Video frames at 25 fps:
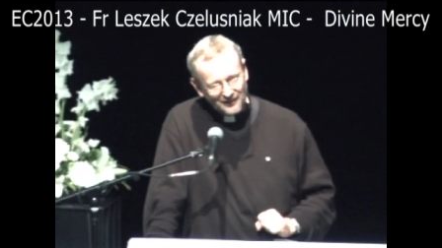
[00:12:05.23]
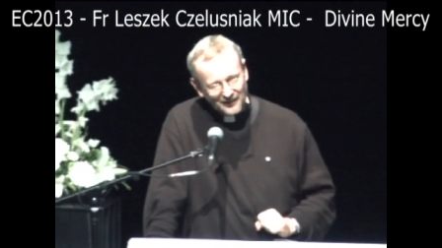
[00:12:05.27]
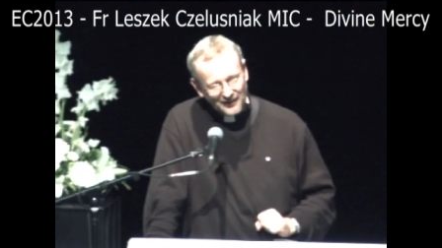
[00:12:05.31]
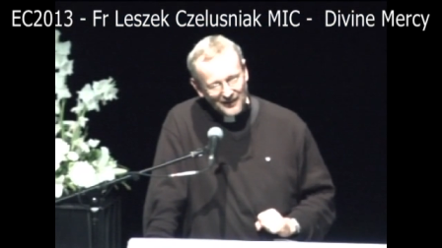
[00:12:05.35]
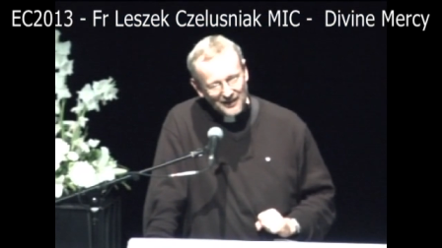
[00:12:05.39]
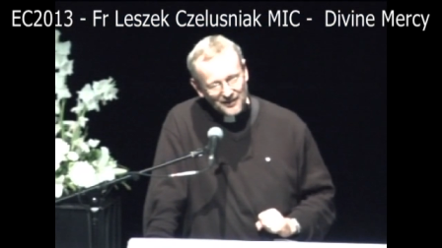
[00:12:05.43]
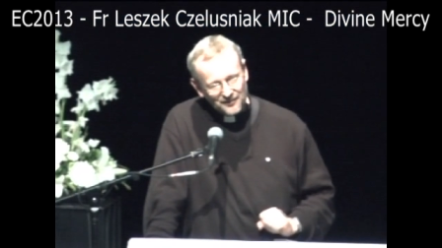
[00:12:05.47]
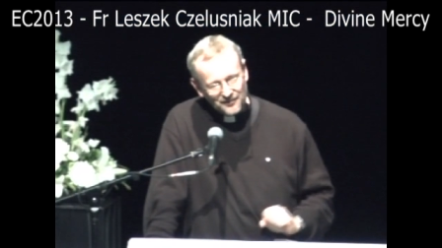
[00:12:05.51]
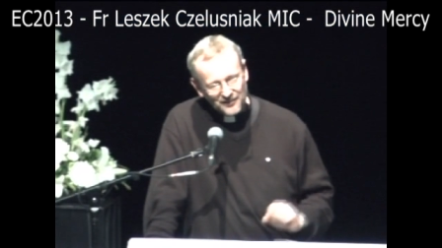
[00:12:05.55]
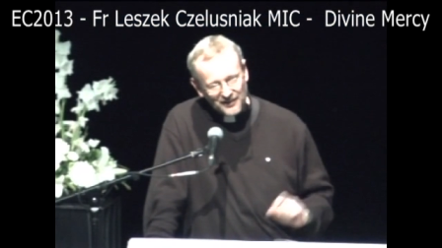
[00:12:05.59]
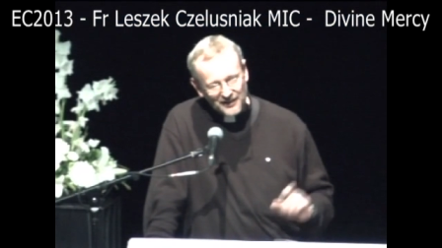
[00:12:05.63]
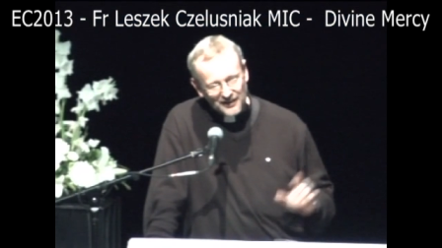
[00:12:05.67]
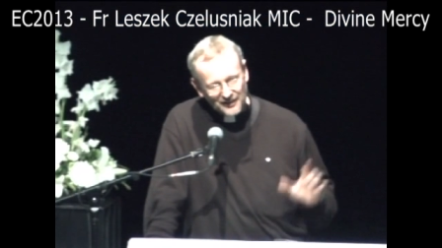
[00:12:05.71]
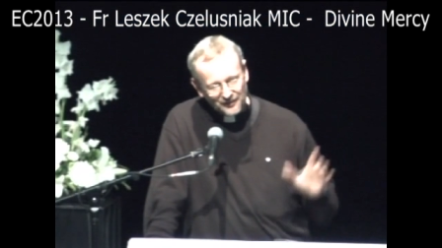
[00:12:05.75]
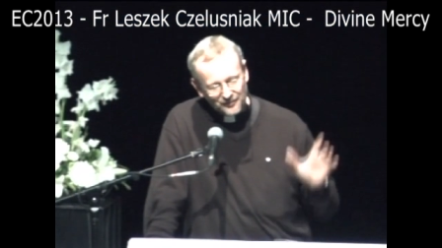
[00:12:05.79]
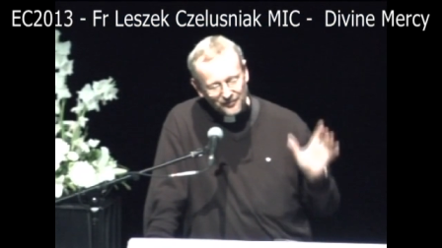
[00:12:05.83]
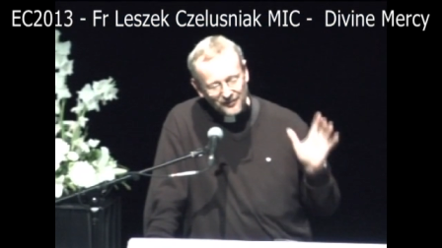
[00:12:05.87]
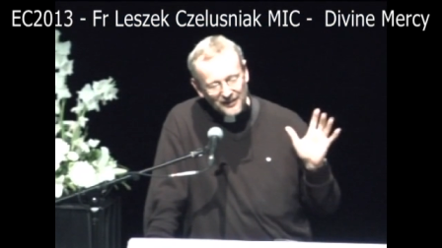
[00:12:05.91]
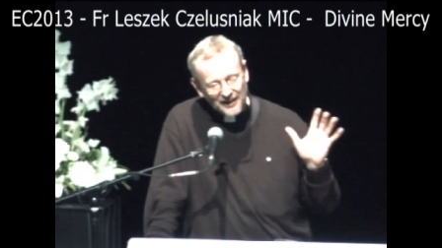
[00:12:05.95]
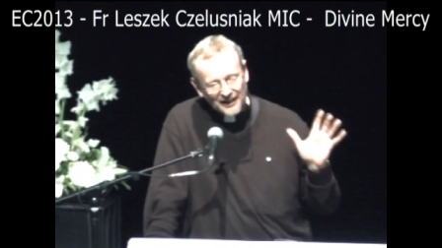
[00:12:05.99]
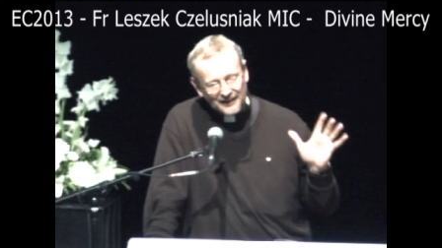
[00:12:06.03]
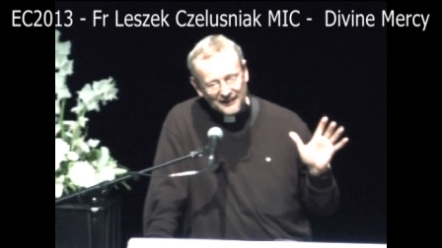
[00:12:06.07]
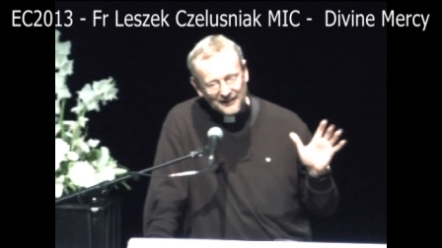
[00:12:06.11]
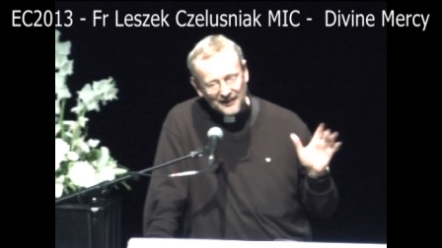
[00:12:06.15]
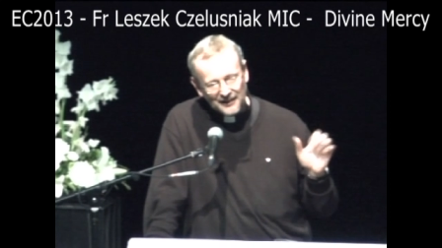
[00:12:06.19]
evening,
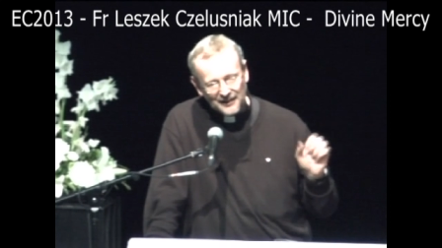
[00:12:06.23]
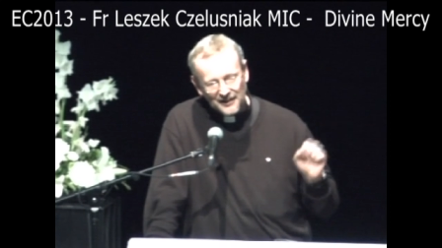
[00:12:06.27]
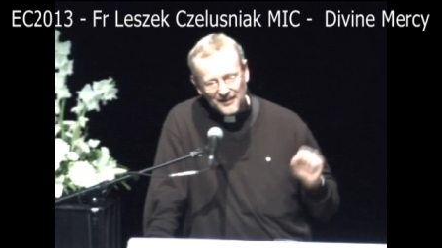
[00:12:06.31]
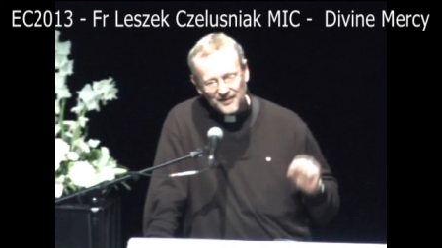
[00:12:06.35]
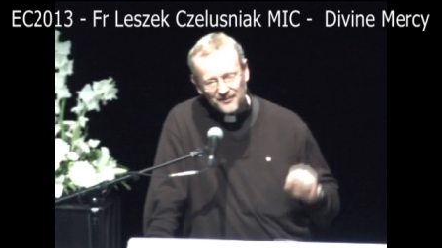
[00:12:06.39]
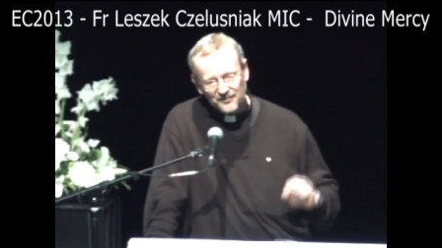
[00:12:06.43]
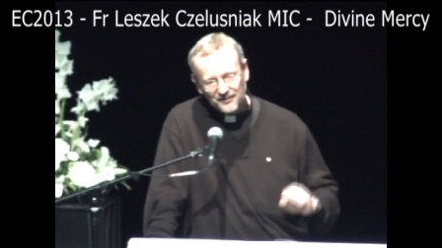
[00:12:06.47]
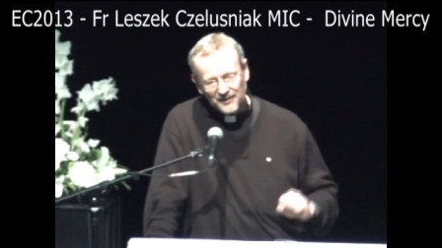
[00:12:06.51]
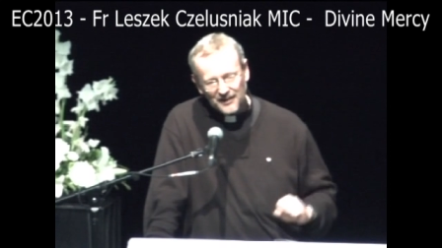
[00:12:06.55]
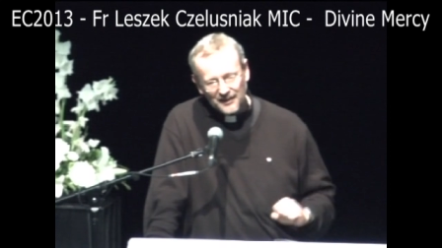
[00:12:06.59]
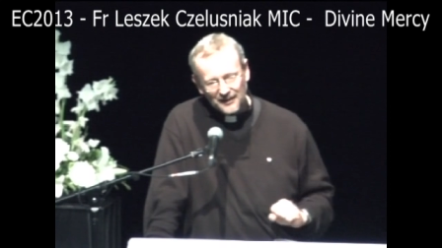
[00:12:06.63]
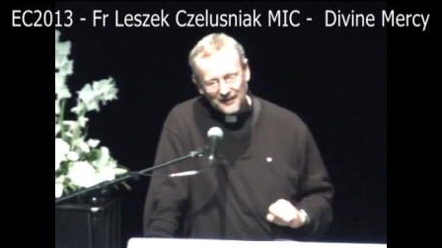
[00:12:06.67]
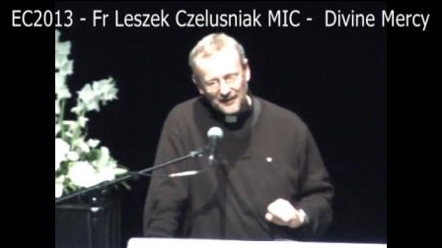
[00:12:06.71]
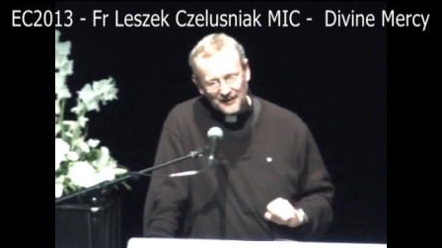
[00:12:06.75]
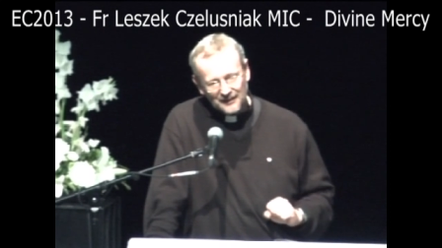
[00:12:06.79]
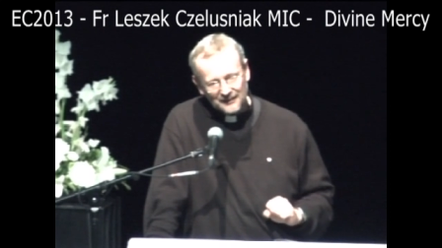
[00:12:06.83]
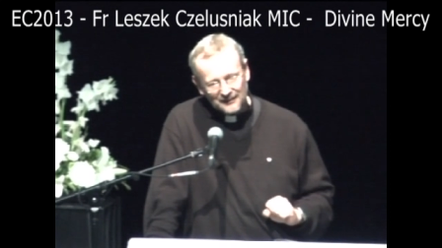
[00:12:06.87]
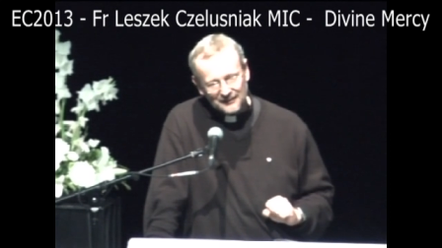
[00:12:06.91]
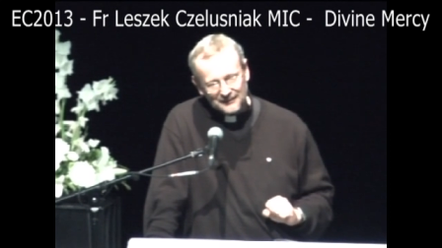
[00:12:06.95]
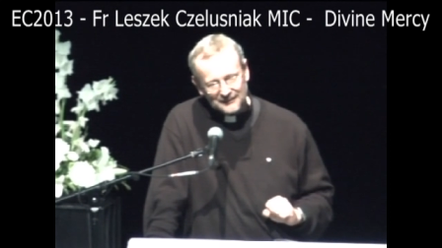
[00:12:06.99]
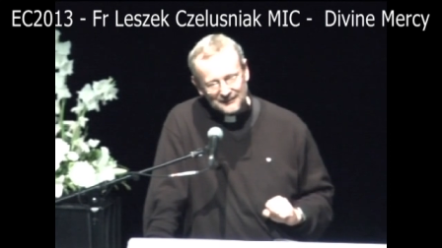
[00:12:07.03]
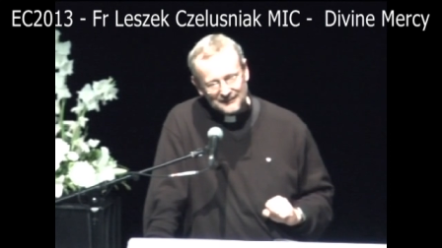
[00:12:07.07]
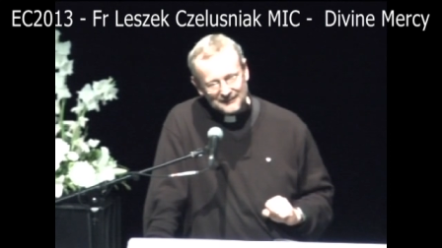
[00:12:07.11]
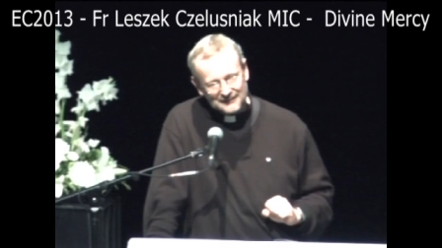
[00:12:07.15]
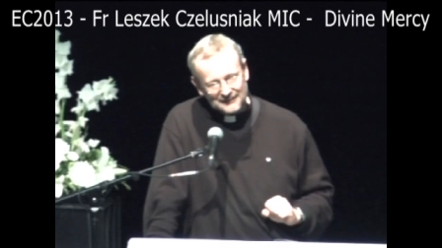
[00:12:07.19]
Friday evening,
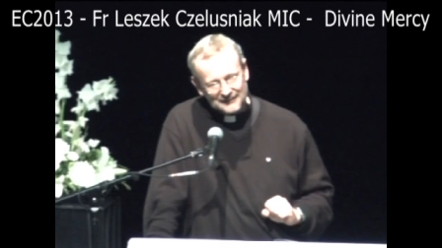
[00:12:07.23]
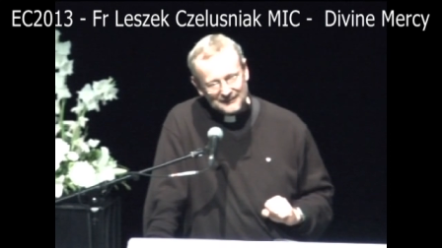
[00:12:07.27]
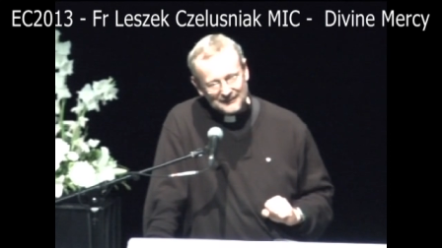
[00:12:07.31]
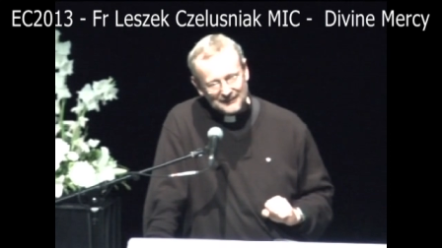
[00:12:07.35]
and